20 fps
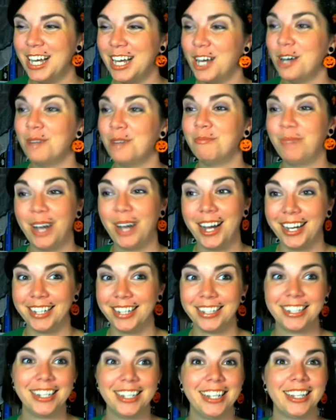but
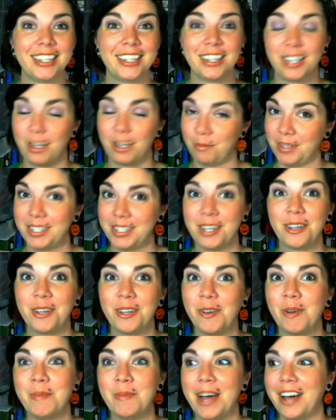let me tell you
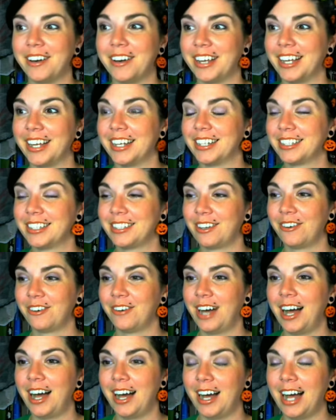about it. So
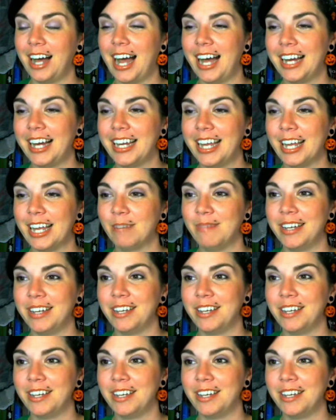I am in